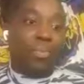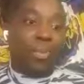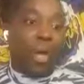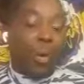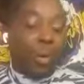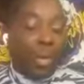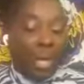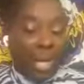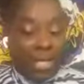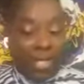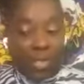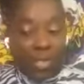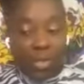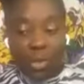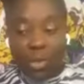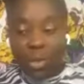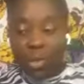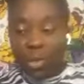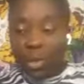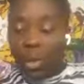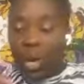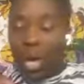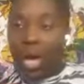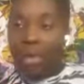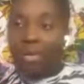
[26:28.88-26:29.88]
Okay, so
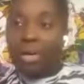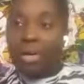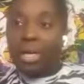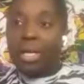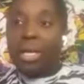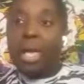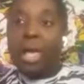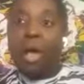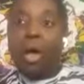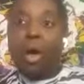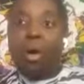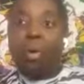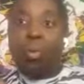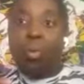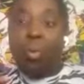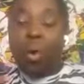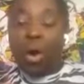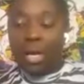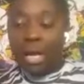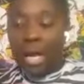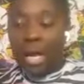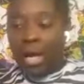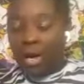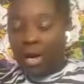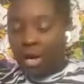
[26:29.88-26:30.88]
Eric,
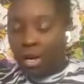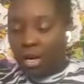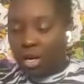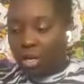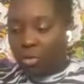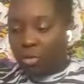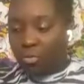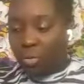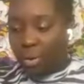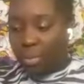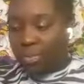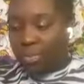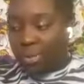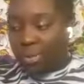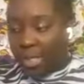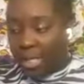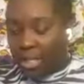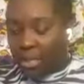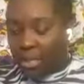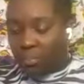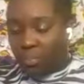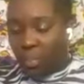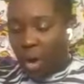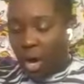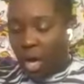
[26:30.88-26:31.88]
what I heard from
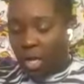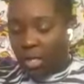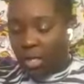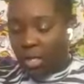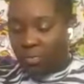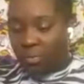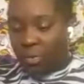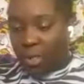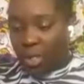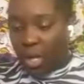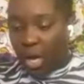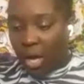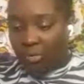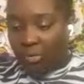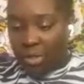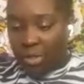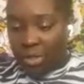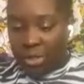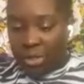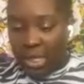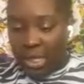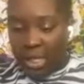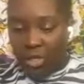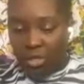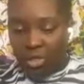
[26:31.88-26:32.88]
this part of the
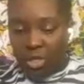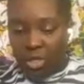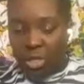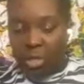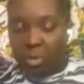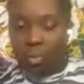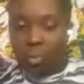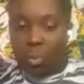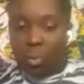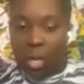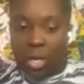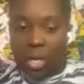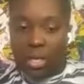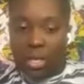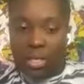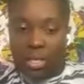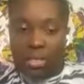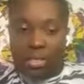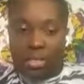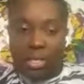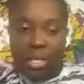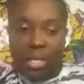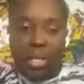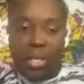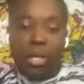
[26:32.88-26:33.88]
conversation
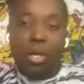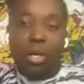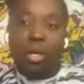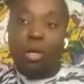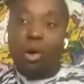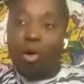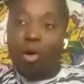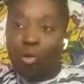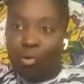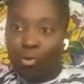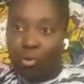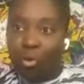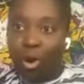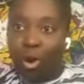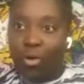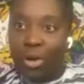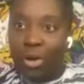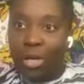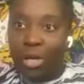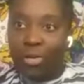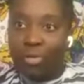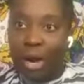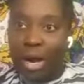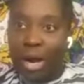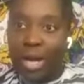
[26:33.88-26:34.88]
was go for
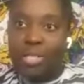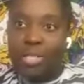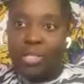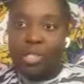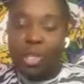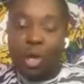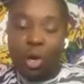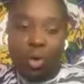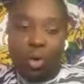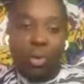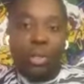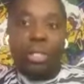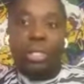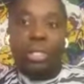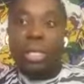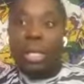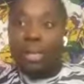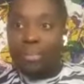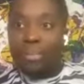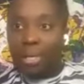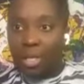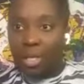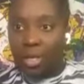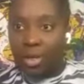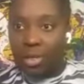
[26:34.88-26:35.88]
it, right? Don't
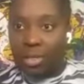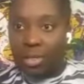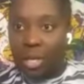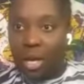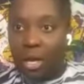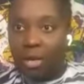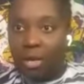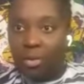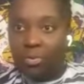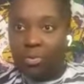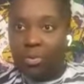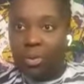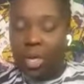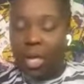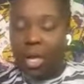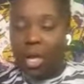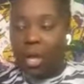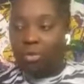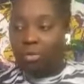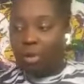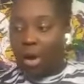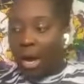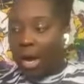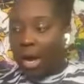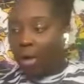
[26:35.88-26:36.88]
limit yourself,
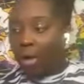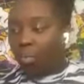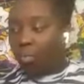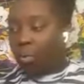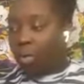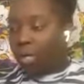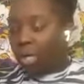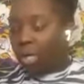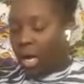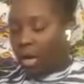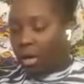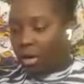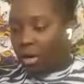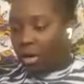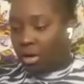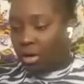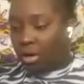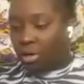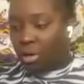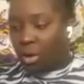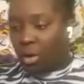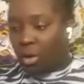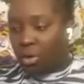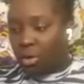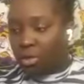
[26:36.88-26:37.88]
right? What I
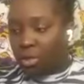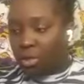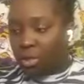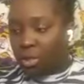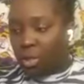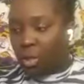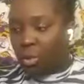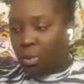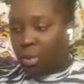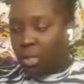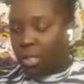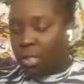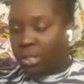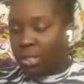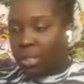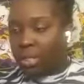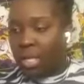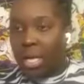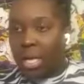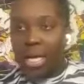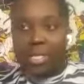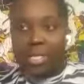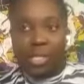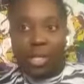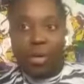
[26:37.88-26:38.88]
heard also is
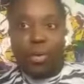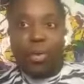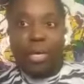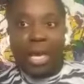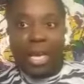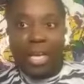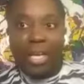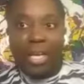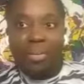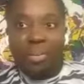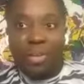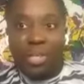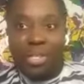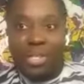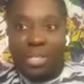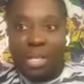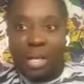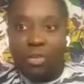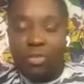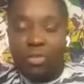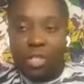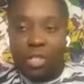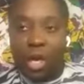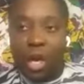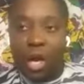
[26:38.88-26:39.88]
it's okay to be
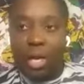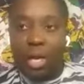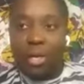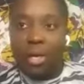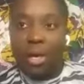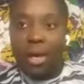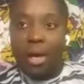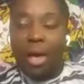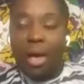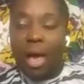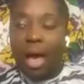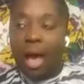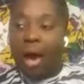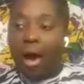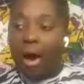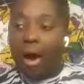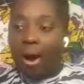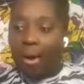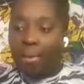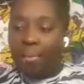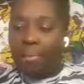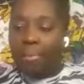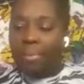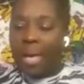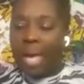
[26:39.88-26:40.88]
self-taught.
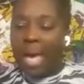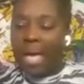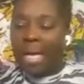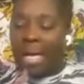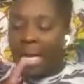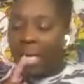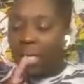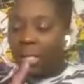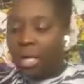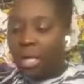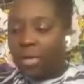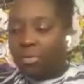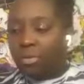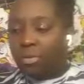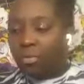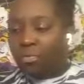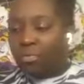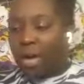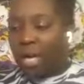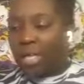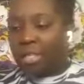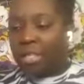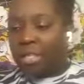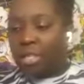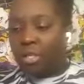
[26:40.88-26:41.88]
And I love the
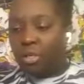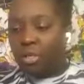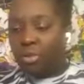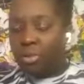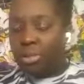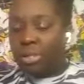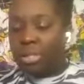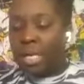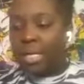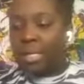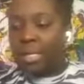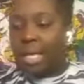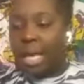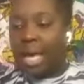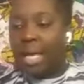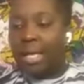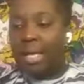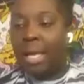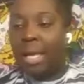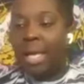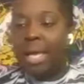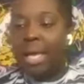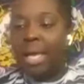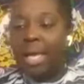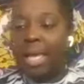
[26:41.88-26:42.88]
fact that you said that
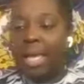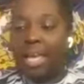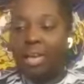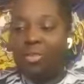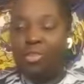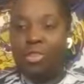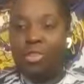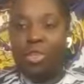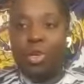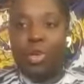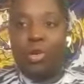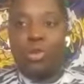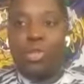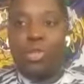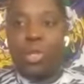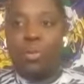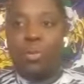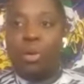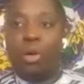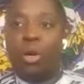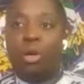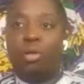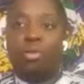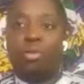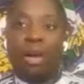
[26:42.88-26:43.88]
even though you
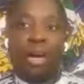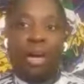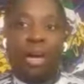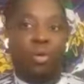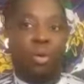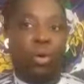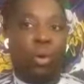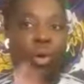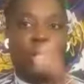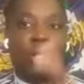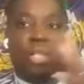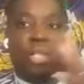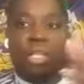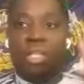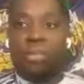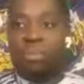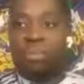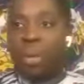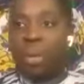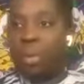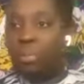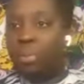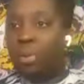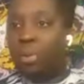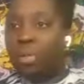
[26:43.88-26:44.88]
were around all these
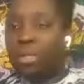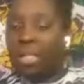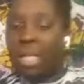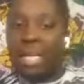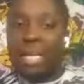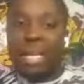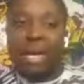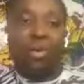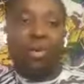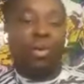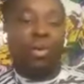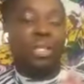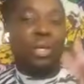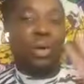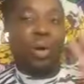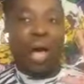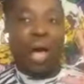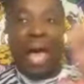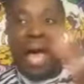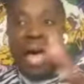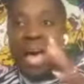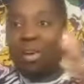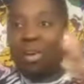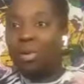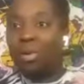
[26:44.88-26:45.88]
people that
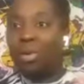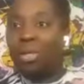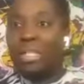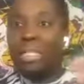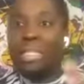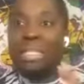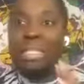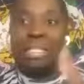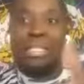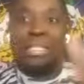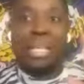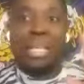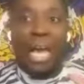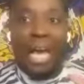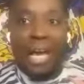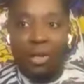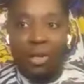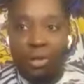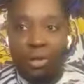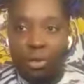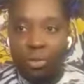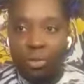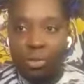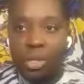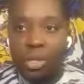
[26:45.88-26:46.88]
had all these
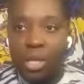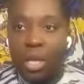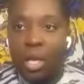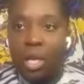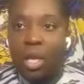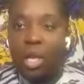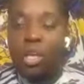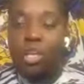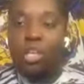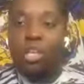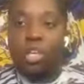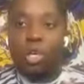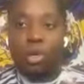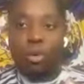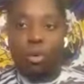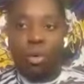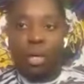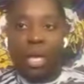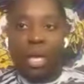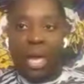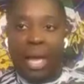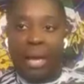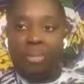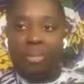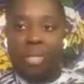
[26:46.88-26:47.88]
titles, you
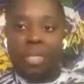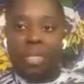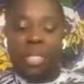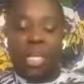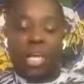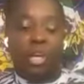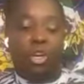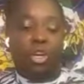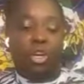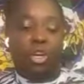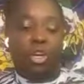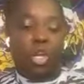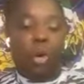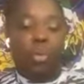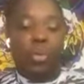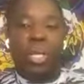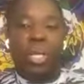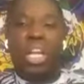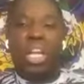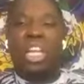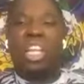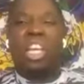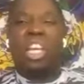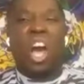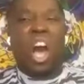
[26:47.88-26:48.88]
came in there
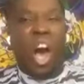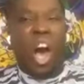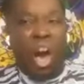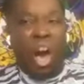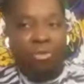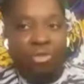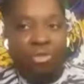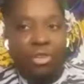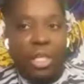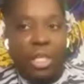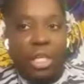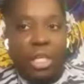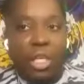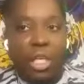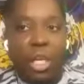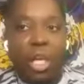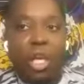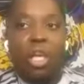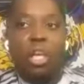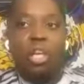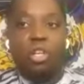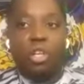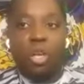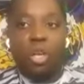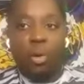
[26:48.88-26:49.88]
knowing and confident,
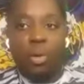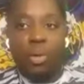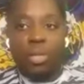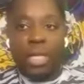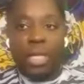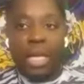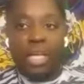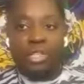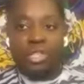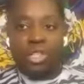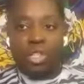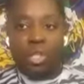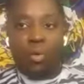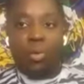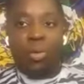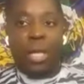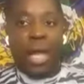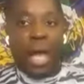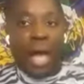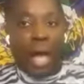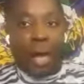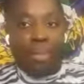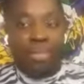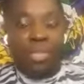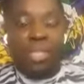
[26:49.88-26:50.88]
knowing that, you know what,
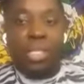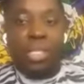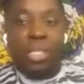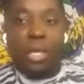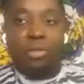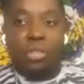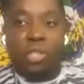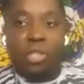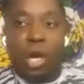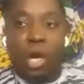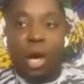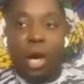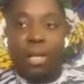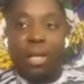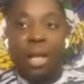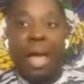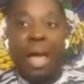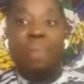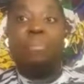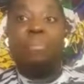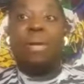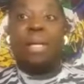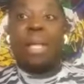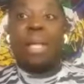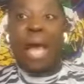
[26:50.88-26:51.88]
I'm self-taught,
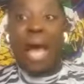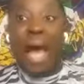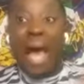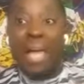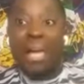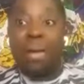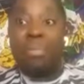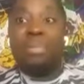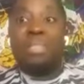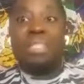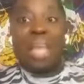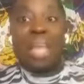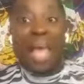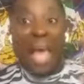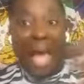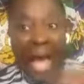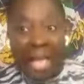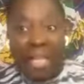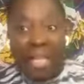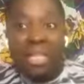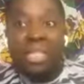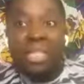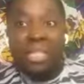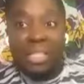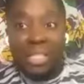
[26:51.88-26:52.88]
but I am
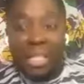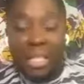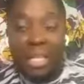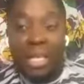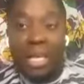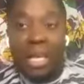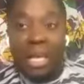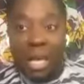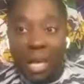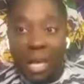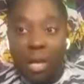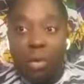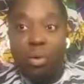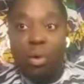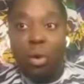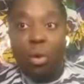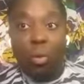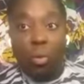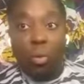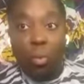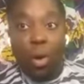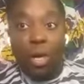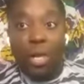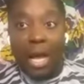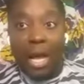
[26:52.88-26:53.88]
talented in
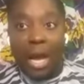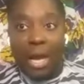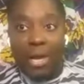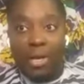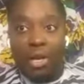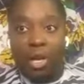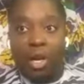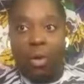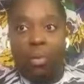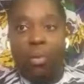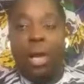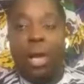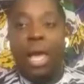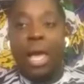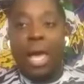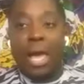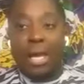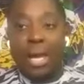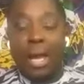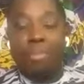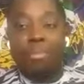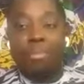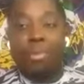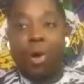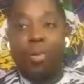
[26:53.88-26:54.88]
what I know,
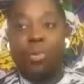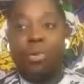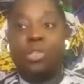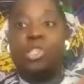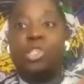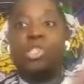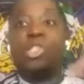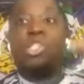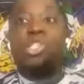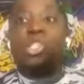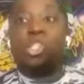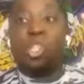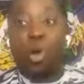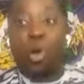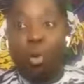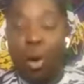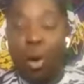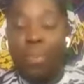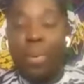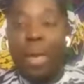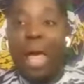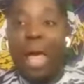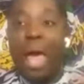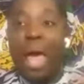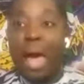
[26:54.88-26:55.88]
and I'm going to show
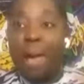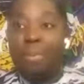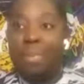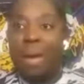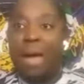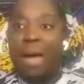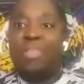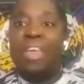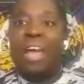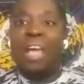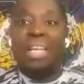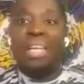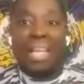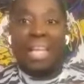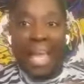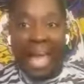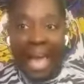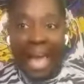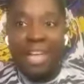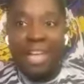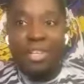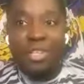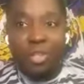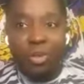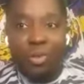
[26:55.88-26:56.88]
up. And by that
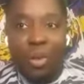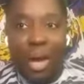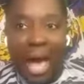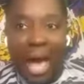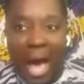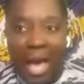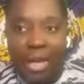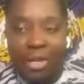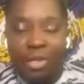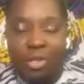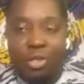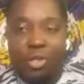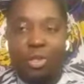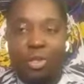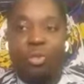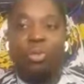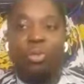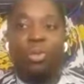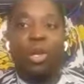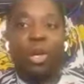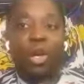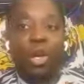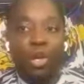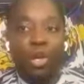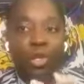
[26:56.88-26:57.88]
can-do
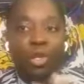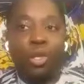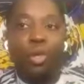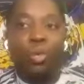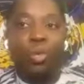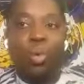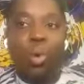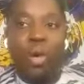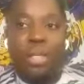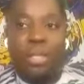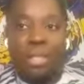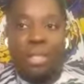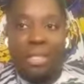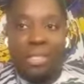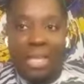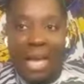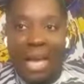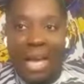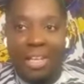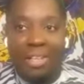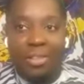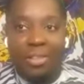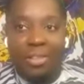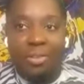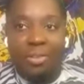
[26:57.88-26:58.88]
attitude, you won the
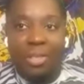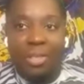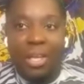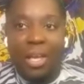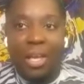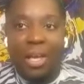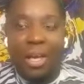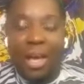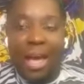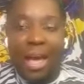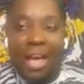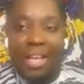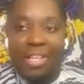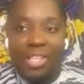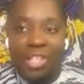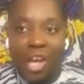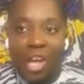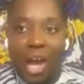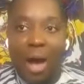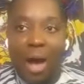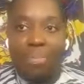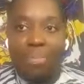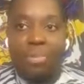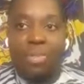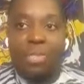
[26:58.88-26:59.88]
title at
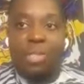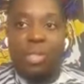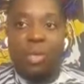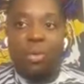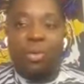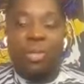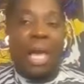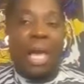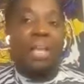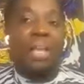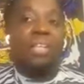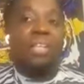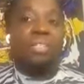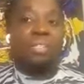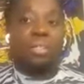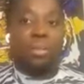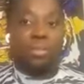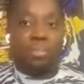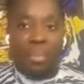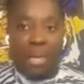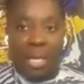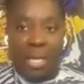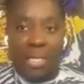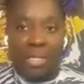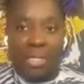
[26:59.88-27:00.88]
Chopped. So that is
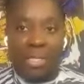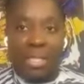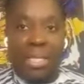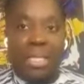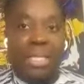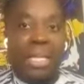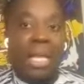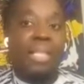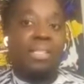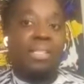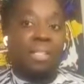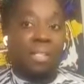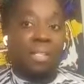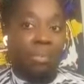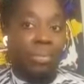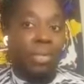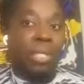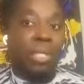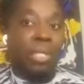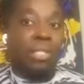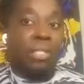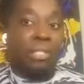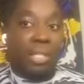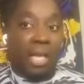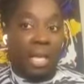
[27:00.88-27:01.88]
amazing. And that's
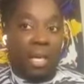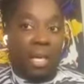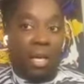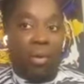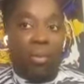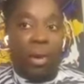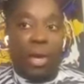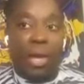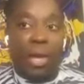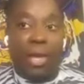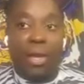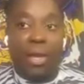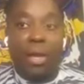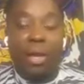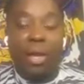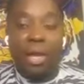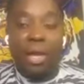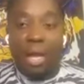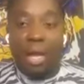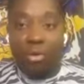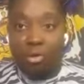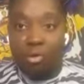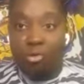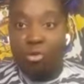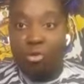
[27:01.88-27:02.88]
something to take away
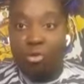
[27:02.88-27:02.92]
even